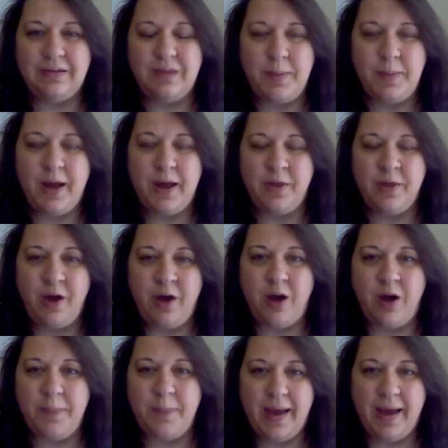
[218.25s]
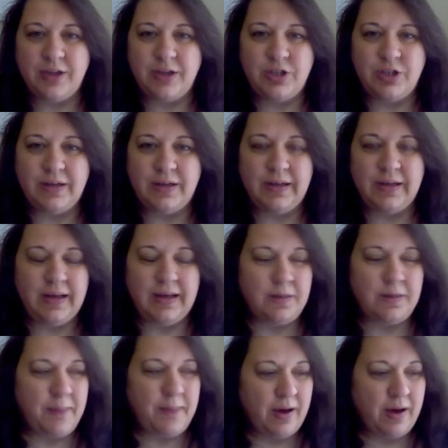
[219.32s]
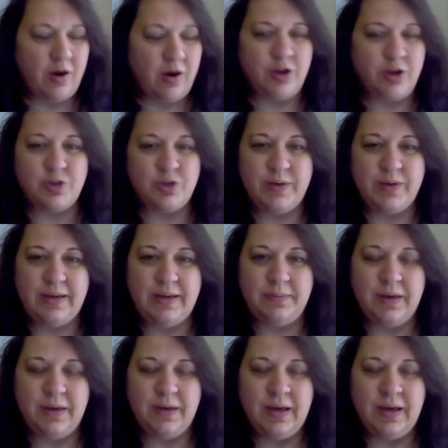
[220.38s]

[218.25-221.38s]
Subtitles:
about our passion and about our dream